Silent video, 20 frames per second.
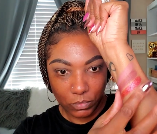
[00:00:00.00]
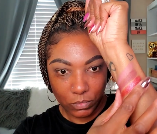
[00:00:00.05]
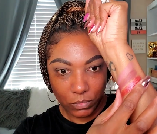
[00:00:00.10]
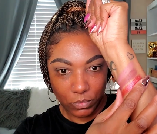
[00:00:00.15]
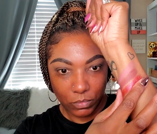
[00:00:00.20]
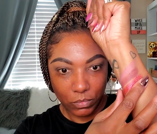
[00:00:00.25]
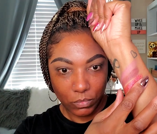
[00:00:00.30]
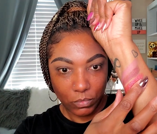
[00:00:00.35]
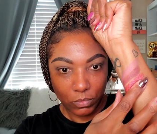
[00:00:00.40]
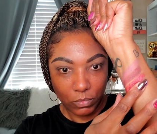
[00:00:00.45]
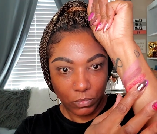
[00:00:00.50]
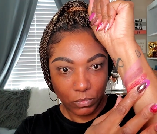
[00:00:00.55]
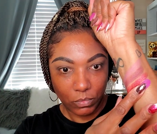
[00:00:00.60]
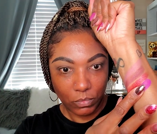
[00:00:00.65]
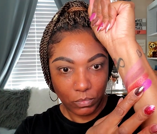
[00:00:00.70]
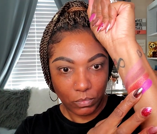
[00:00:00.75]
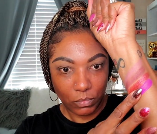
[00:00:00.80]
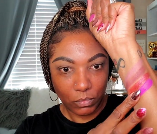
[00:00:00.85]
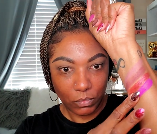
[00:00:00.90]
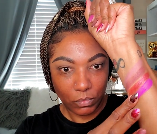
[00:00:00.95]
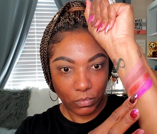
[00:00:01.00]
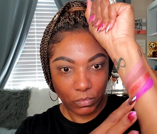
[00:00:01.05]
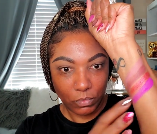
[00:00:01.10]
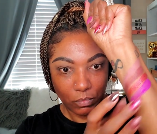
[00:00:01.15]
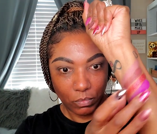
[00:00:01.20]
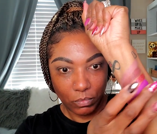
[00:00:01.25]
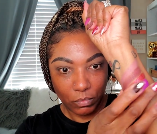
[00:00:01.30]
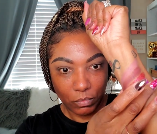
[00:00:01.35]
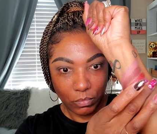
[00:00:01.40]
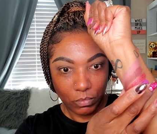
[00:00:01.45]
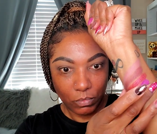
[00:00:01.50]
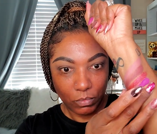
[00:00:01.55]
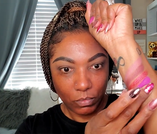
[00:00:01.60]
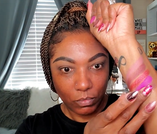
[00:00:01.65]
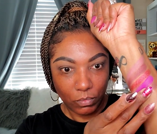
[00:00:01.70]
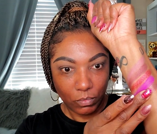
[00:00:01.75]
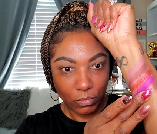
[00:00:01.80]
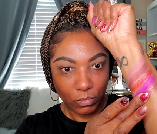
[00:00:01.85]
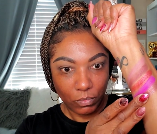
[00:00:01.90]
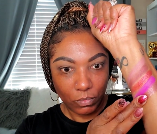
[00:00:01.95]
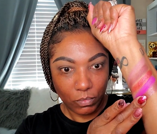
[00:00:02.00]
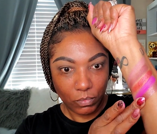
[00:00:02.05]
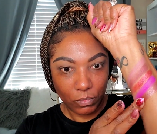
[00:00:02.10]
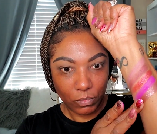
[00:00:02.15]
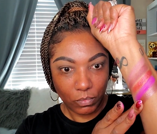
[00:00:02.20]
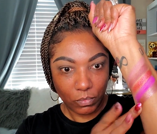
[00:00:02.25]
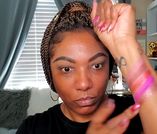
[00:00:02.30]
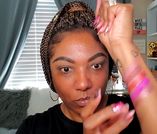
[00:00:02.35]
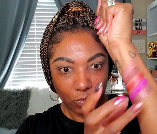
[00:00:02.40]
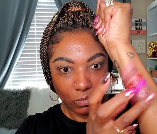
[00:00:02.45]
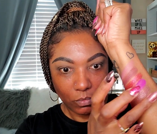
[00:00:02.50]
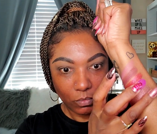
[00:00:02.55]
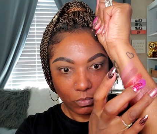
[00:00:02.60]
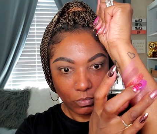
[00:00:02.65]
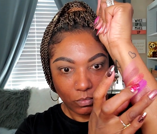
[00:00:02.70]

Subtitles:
[no speech]